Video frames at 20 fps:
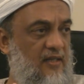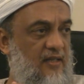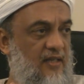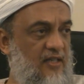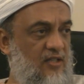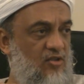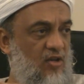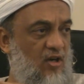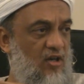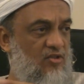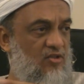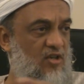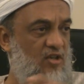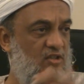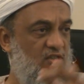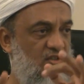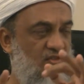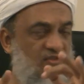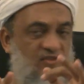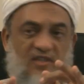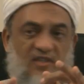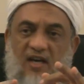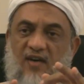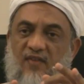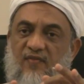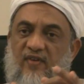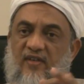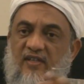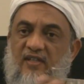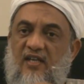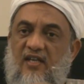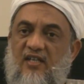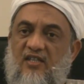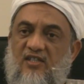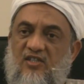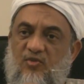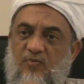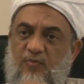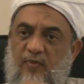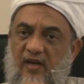and there is all sorts of stuff and there
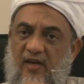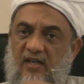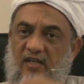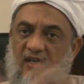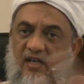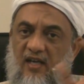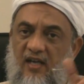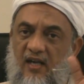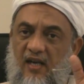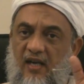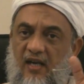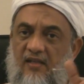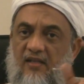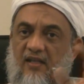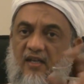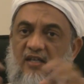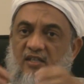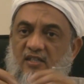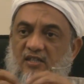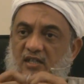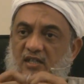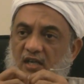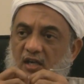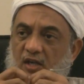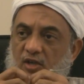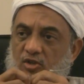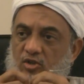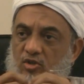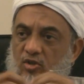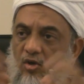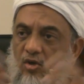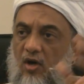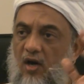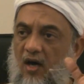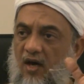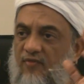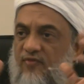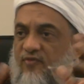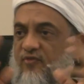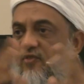is spending and there is show
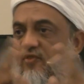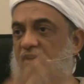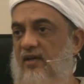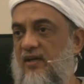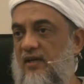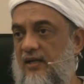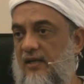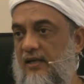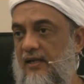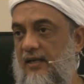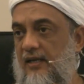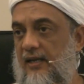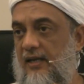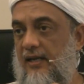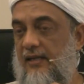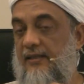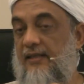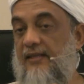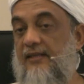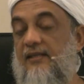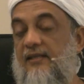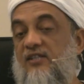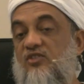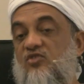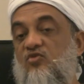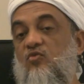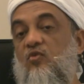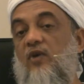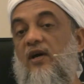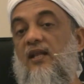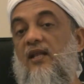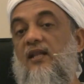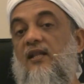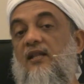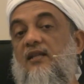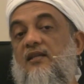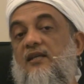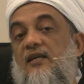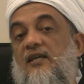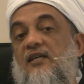off then this
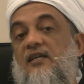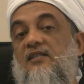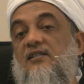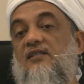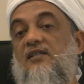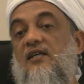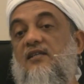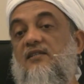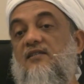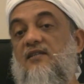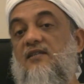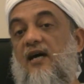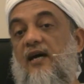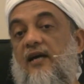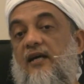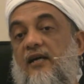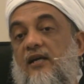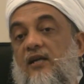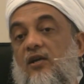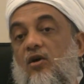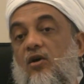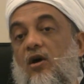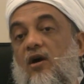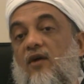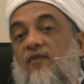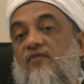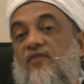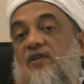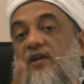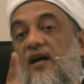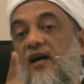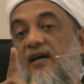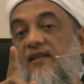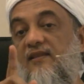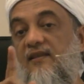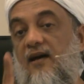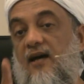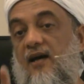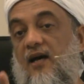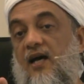wealth is a sign of the
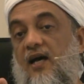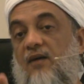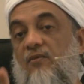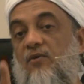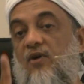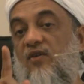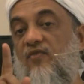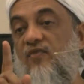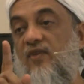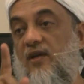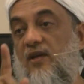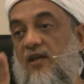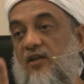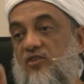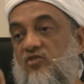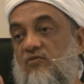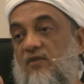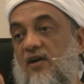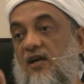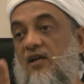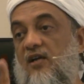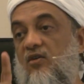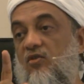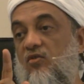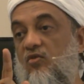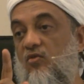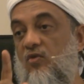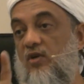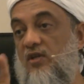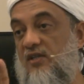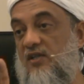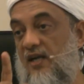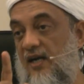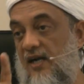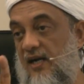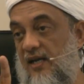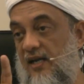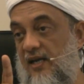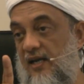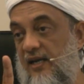azab of Allah subhanahu wa
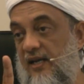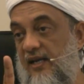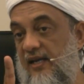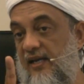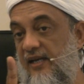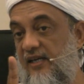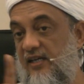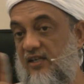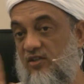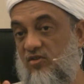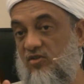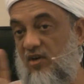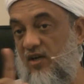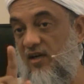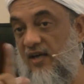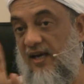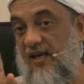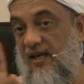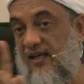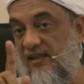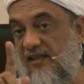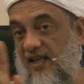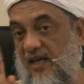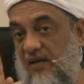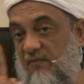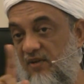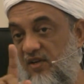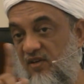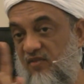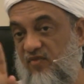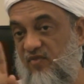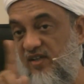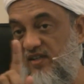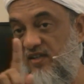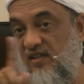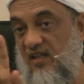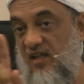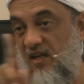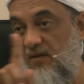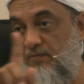ta'ala. It is not hadha min
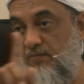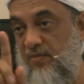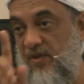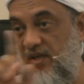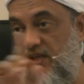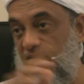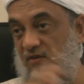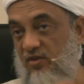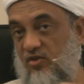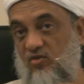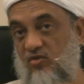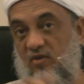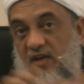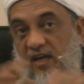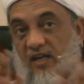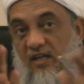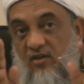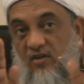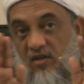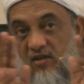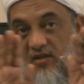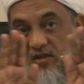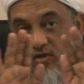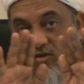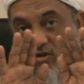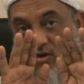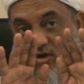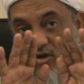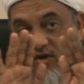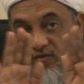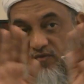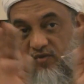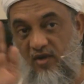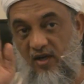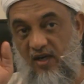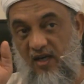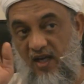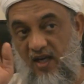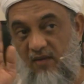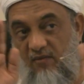fadli rabbi which you write on the door of
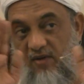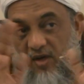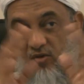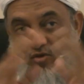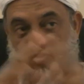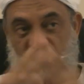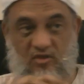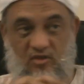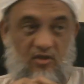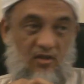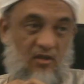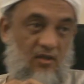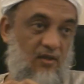your haram house